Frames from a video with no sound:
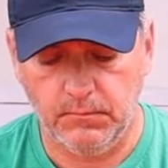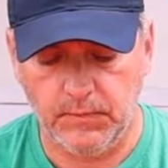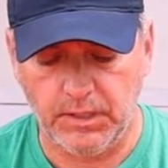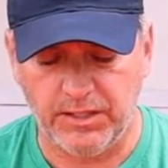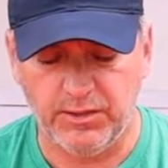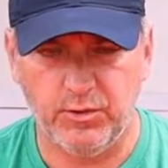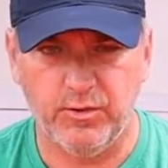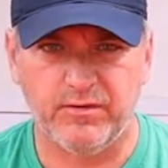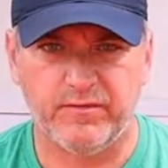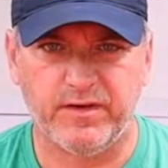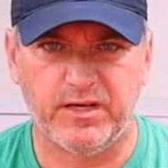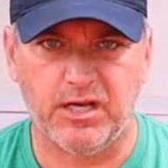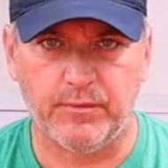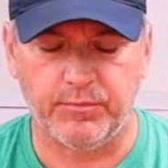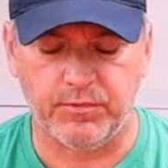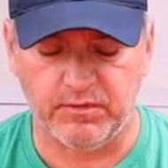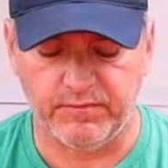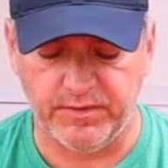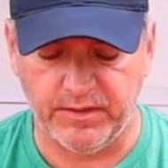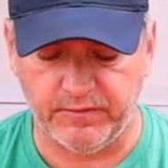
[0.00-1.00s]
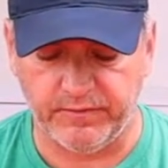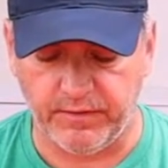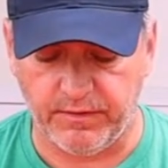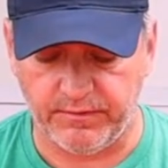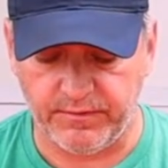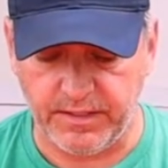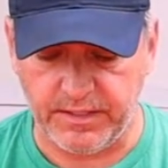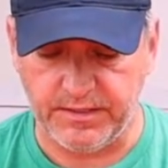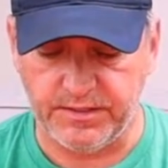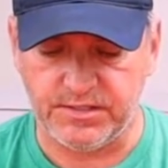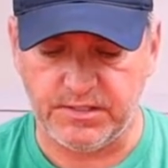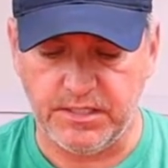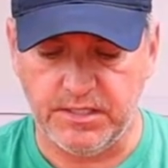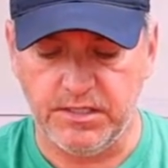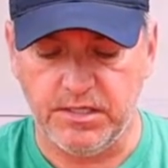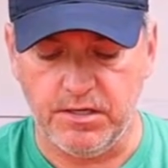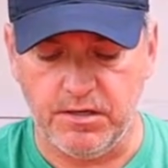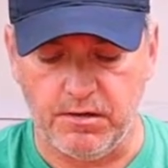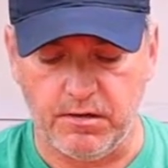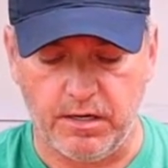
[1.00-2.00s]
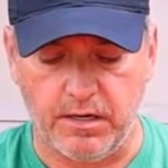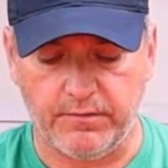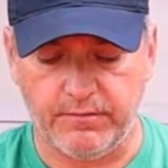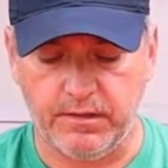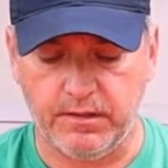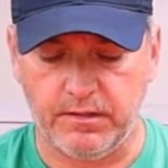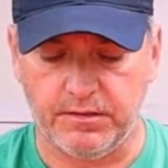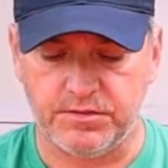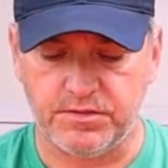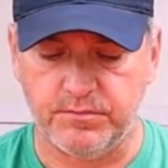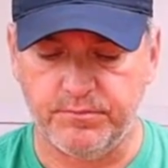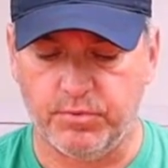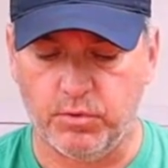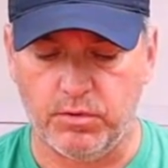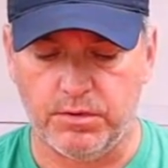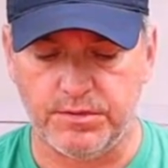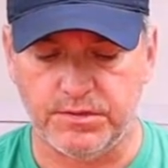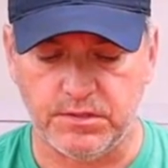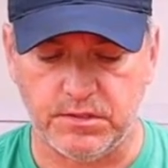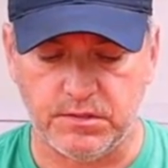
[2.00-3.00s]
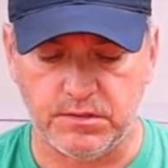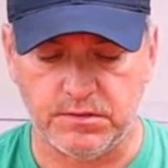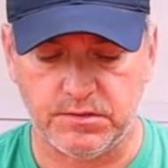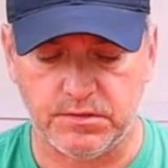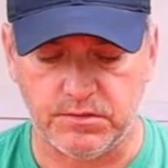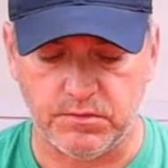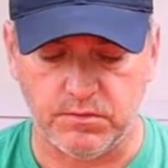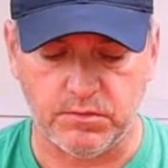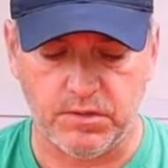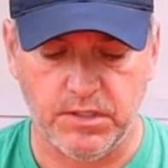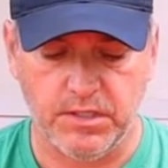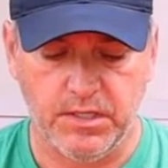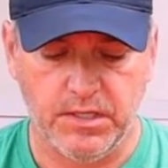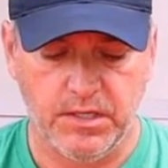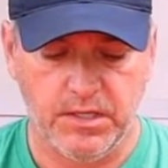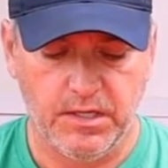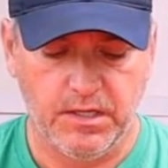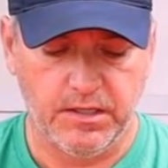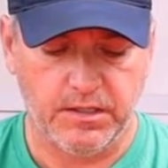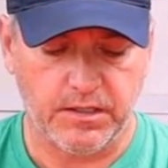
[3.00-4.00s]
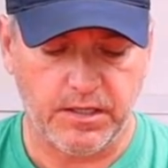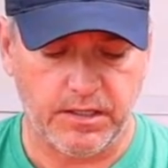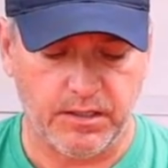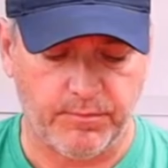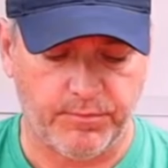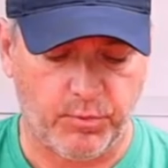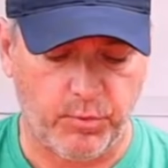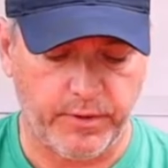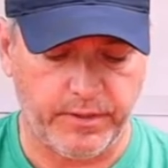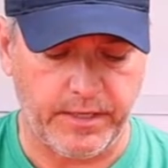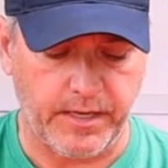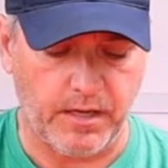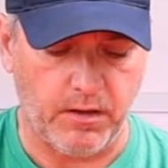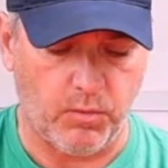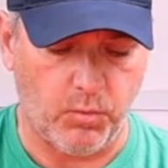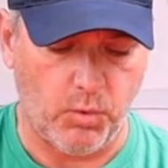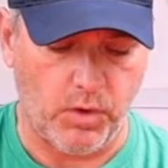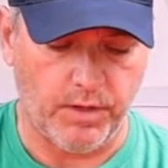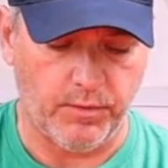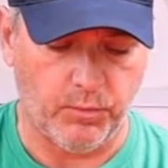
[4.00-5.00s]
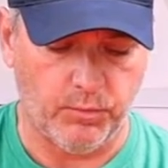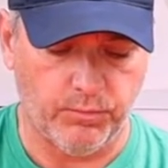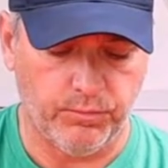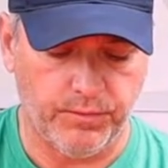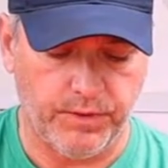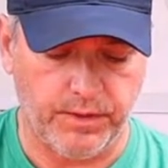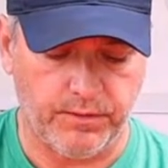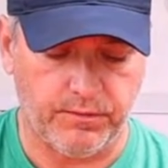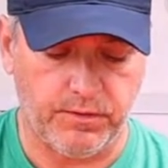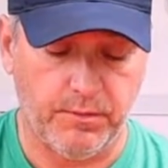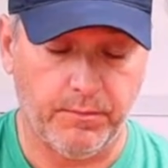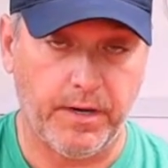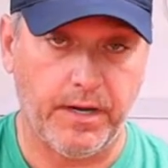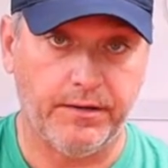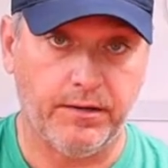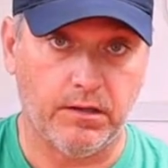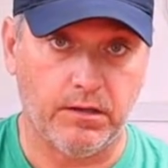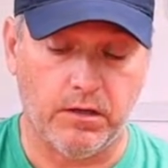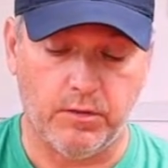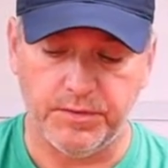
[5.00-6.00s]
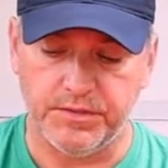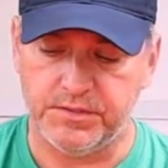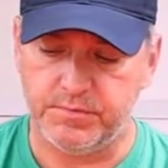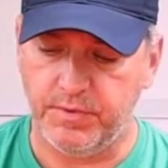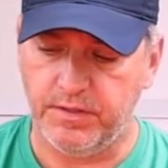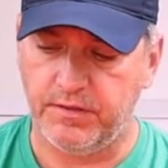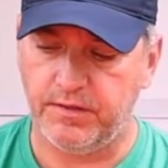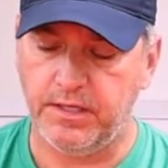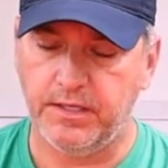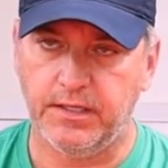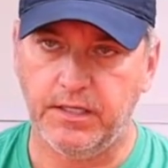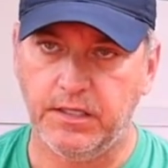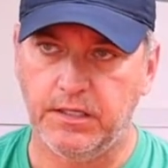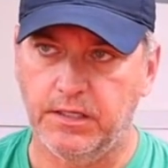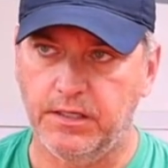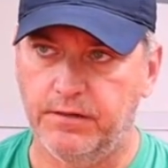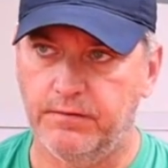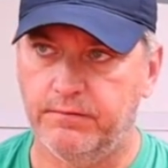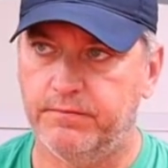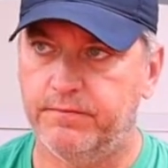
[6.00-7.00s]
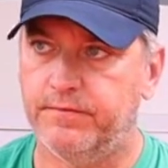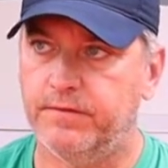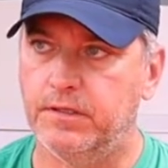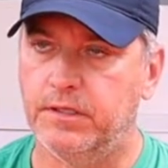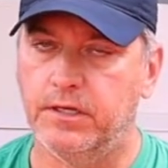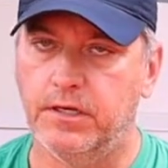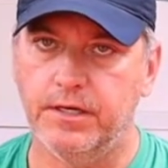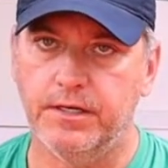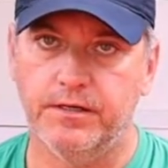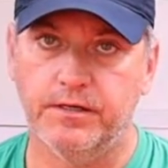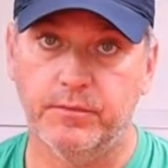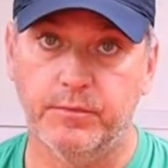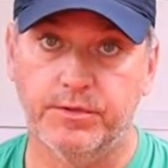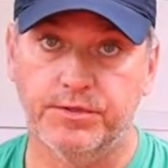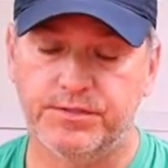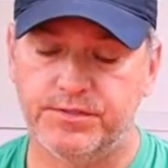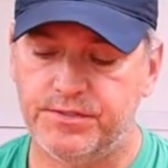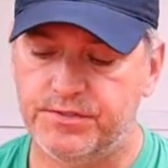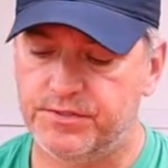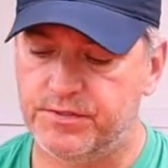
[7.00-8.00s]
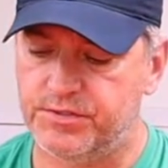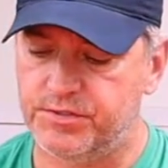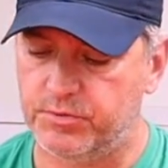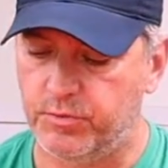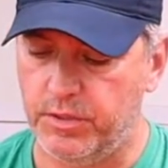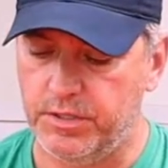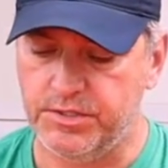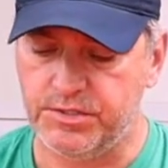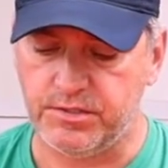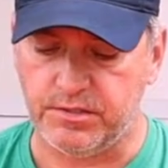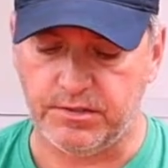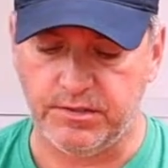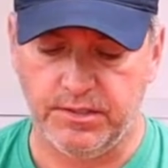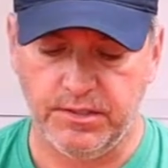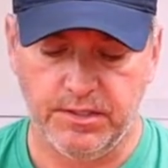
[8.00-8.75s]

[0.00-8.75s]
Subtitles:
I do have a couple of different things in here, and I think it's important to kind of point out one that you might not always be thinking of in an emergency situation.